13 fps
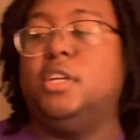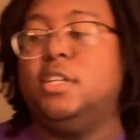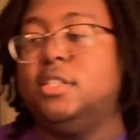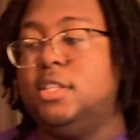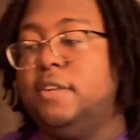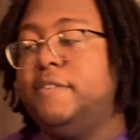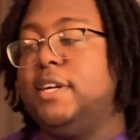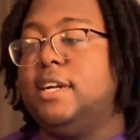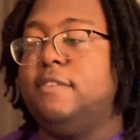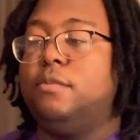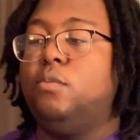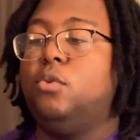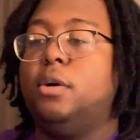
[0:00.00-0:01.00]
y'all the stuff I
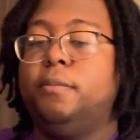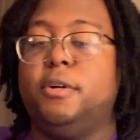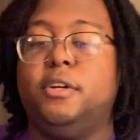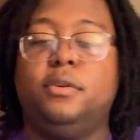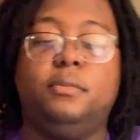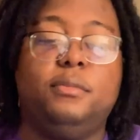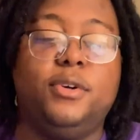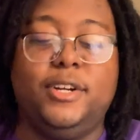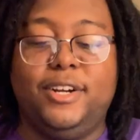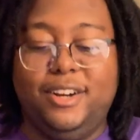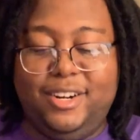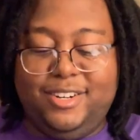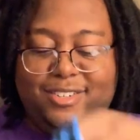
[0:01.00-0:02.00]
got from Walmart no
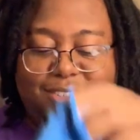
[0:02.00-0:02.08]
more.